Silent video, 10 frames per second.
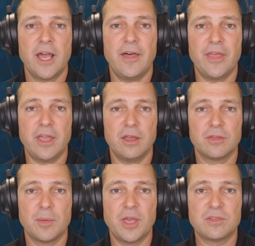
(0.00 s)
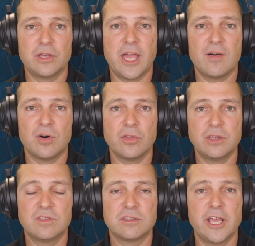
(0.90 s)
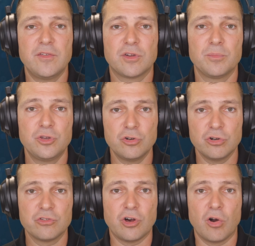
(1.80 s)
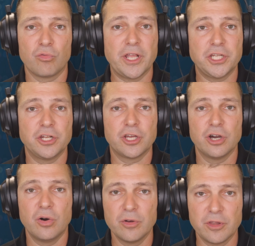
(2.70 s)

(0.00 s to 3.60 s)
and they basically have all these slave computers all ready to go,